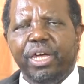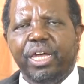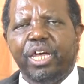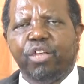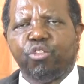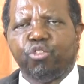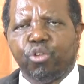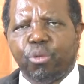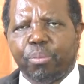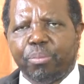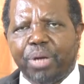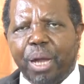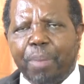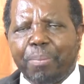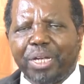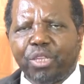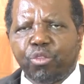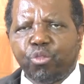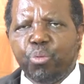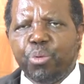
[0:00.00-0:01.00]
it's
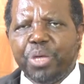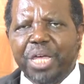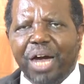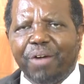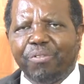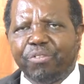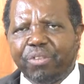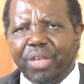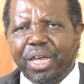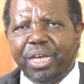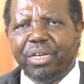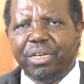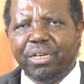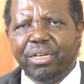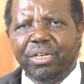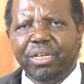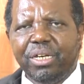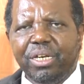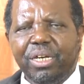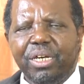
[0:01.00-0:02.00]
number two, we have
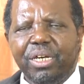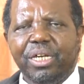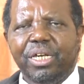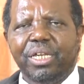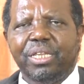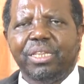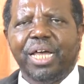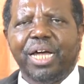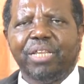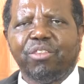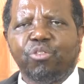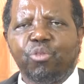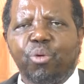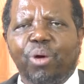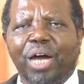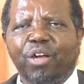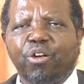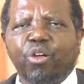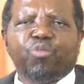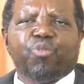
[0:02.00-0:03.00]
said that you
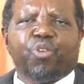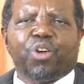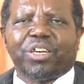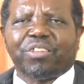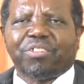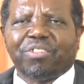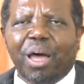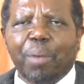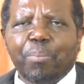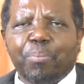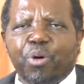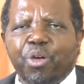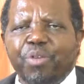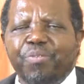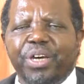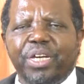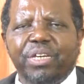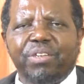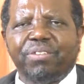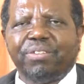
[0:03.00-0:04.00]
cannot, for example,
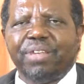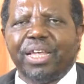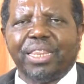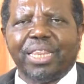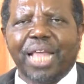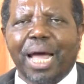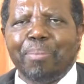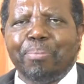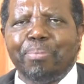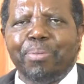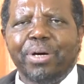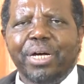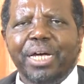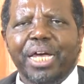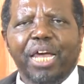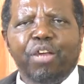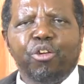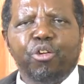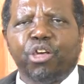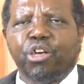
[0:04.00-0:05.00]
even set up
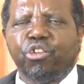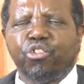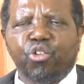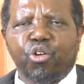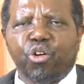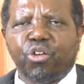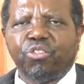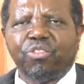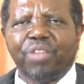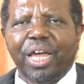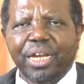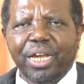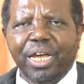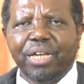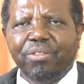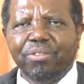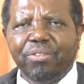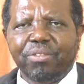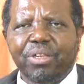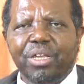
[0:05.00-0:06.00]
educational
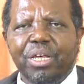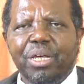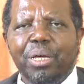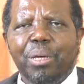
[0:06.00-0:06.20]
standards,